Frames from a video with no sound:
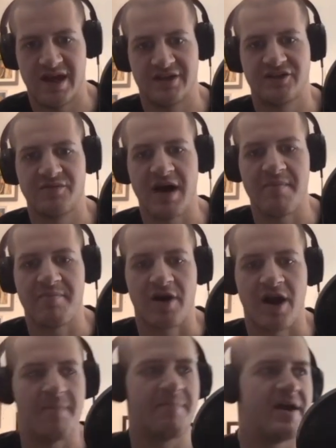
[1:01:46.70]
Yeah, so my
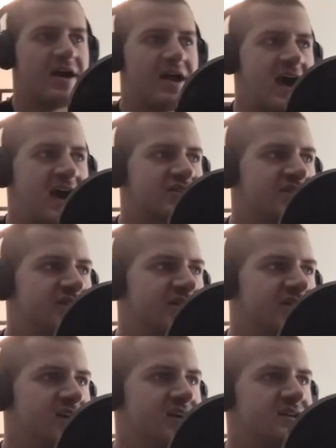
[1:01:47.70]
prop bet
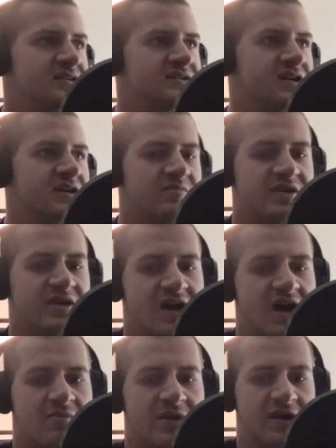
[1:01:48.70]
actually is going to
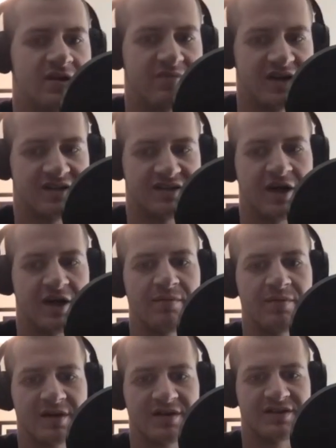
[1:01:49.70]
be Almeida by
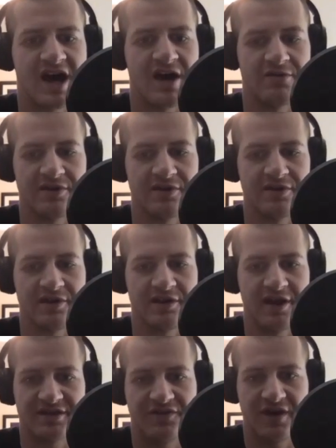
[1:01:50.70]
sub because I really like
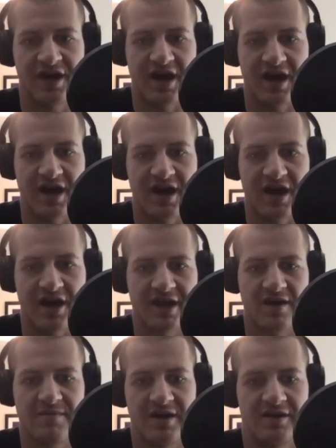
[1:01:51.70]
this fight. I really like
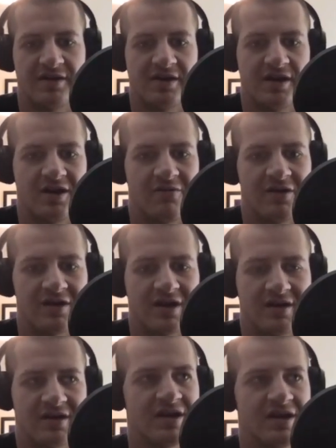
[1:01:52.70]
Almeida, and I want to
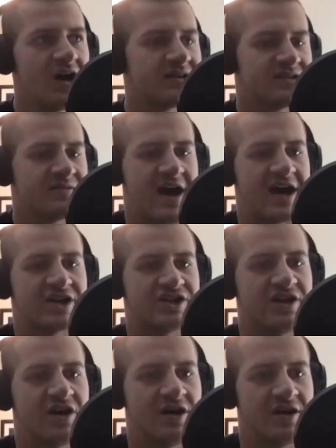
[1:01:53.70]
get some
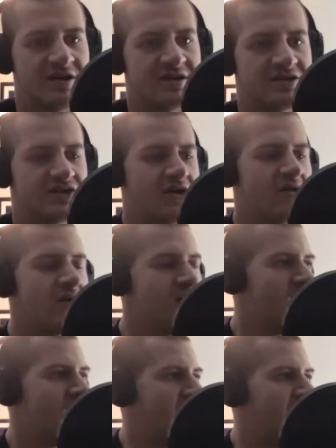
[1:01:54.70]
action on it. So
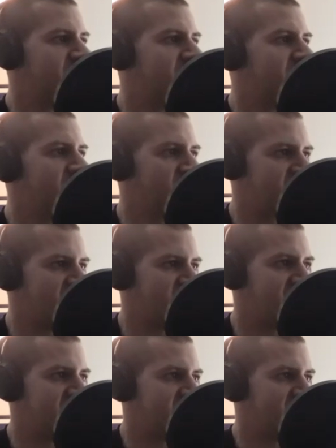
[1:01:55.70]
I'm going to make that
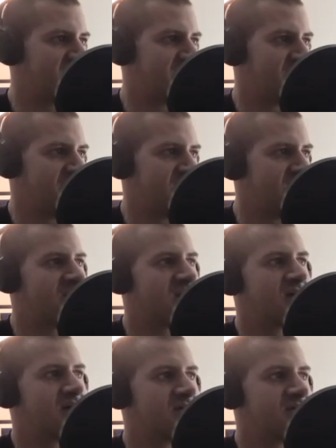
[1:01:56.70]
price tag a little better by
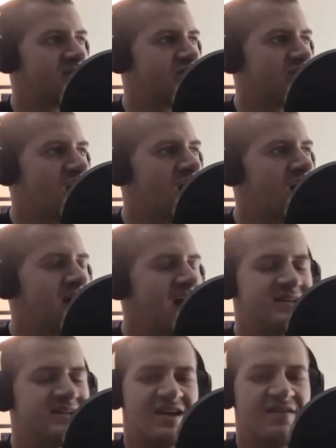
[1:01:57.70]
going with the prop.
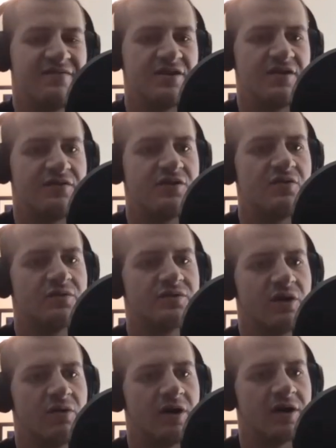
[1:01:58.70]
If you
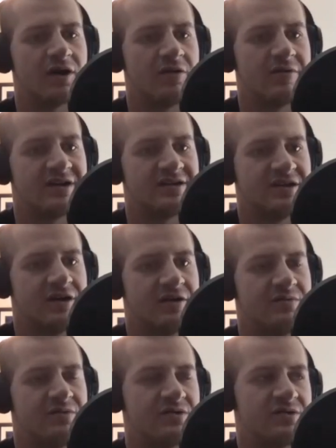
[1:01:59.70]
don't want to go by
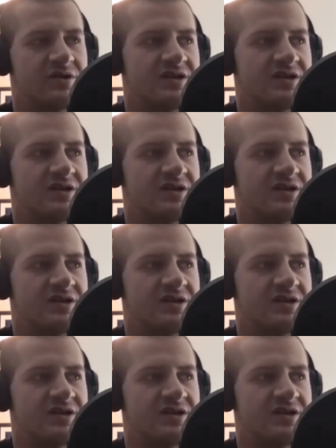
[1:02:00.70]
sub, you